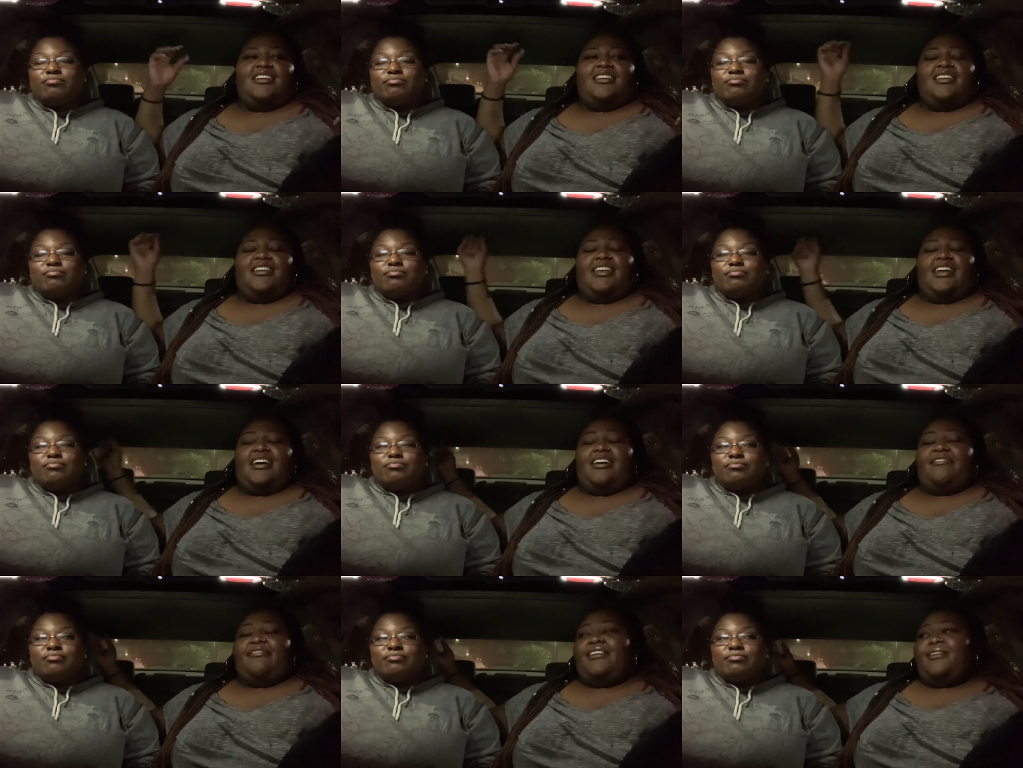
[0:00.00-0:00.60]

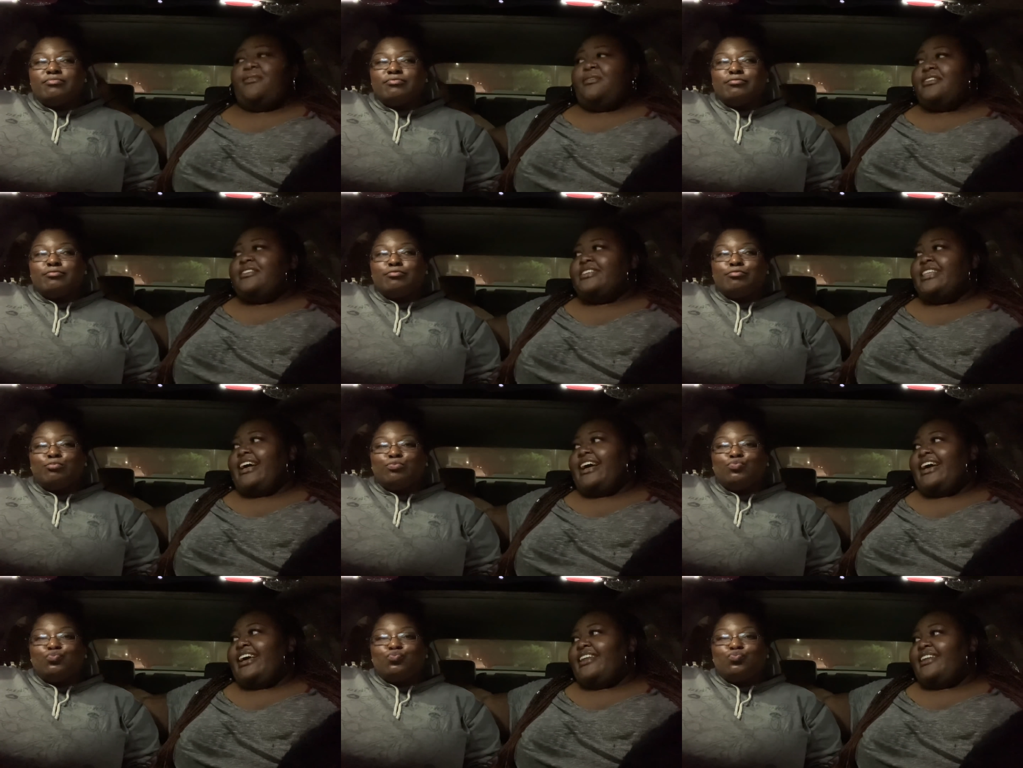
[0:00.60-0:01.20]
Speaker 1: Now, if it was
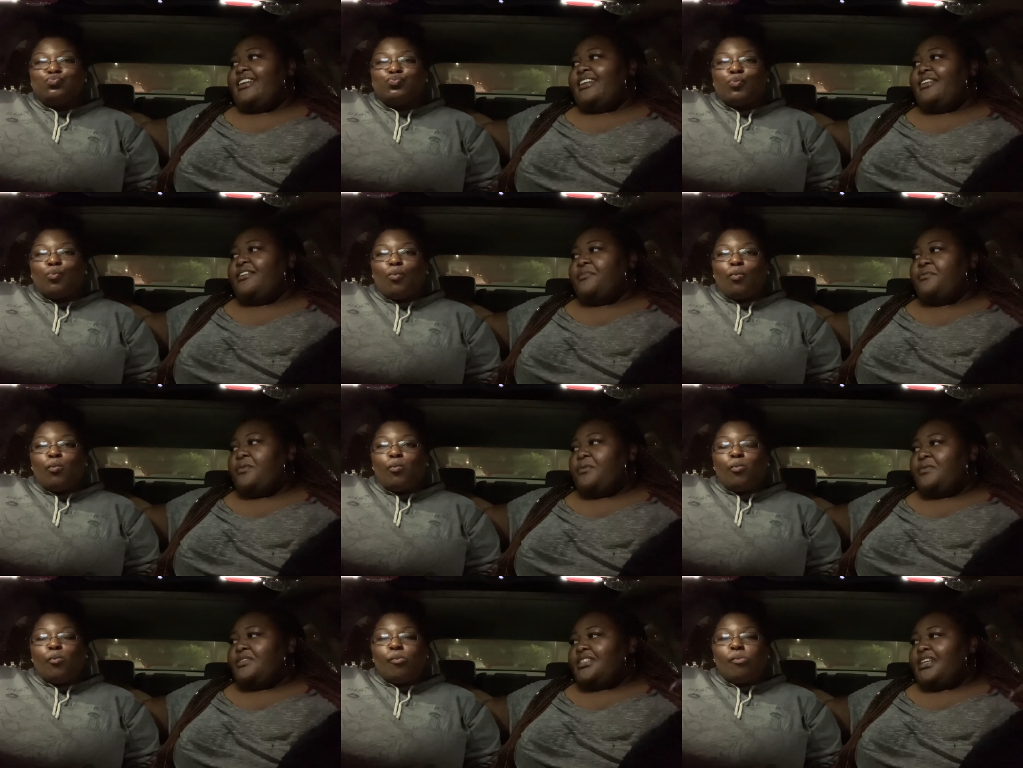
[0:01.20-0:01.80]
that,
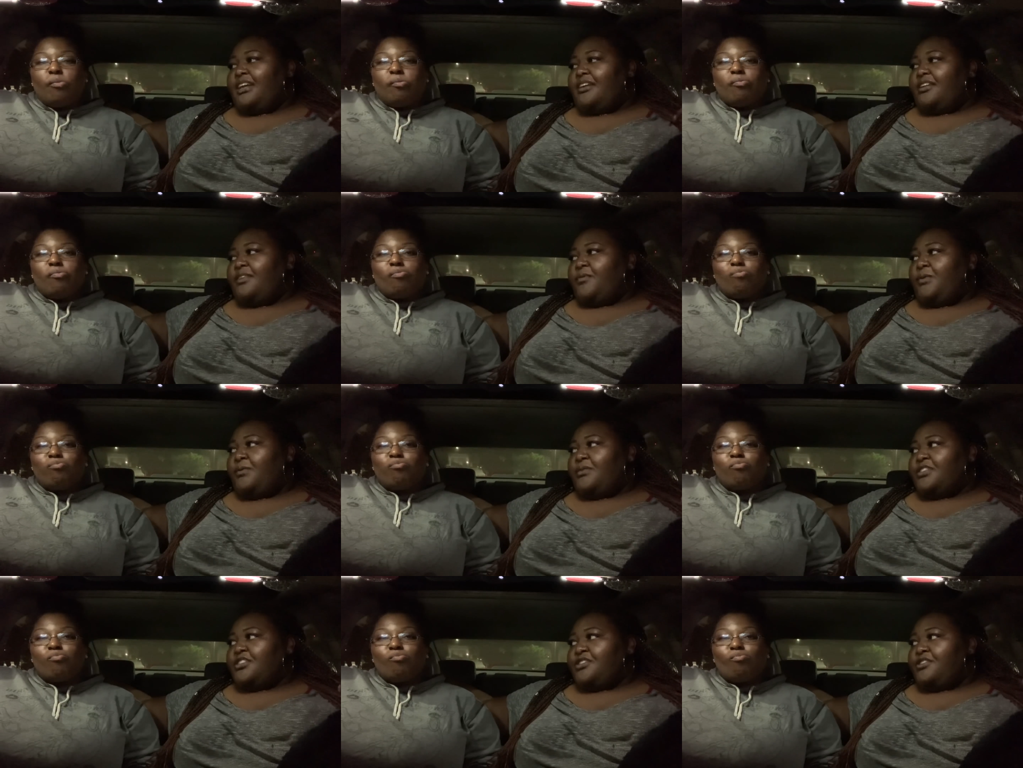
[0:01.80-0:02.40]
what was they? What
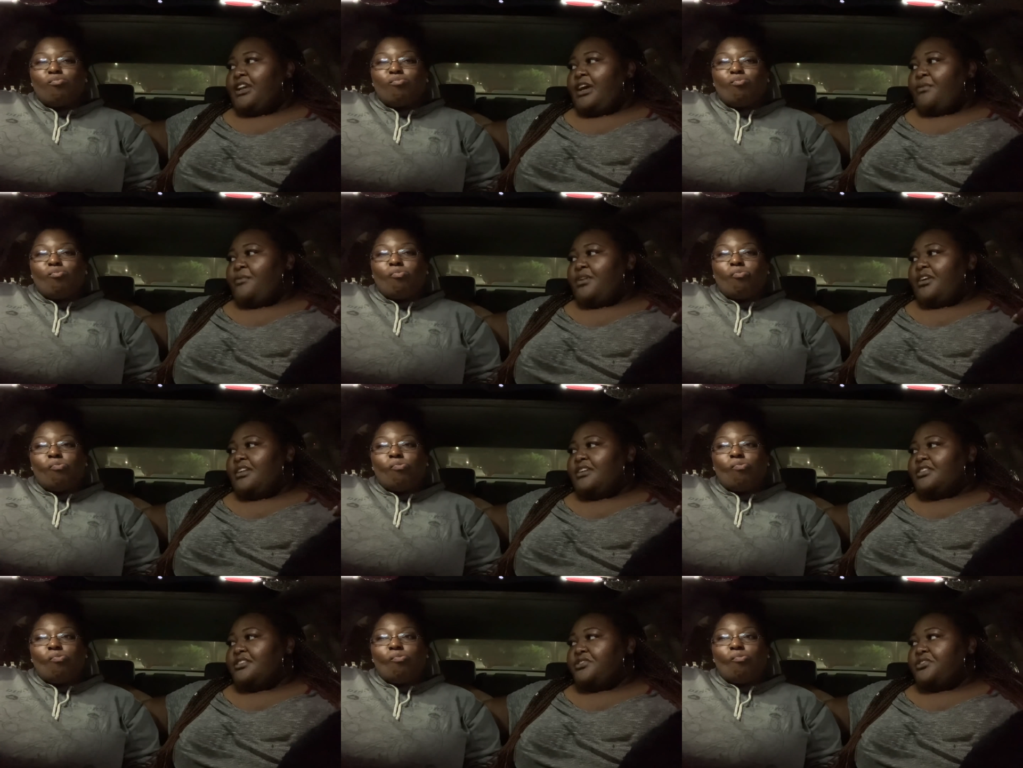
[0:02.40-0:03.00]
was new they wanted
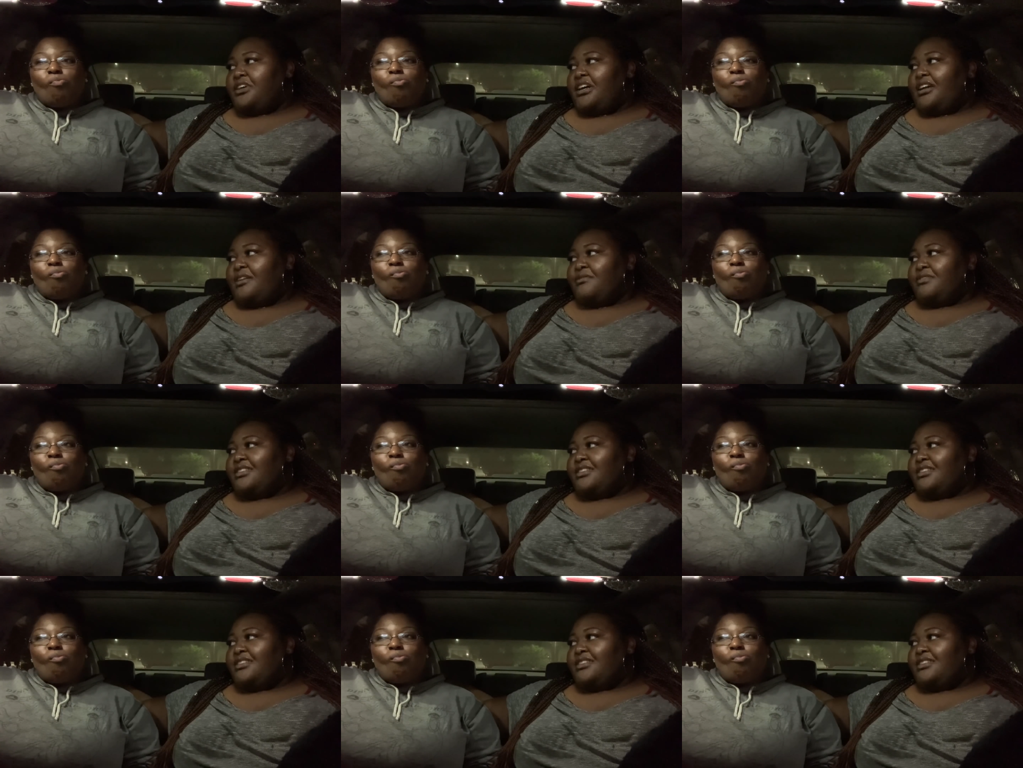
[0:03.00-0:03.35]
us to try that was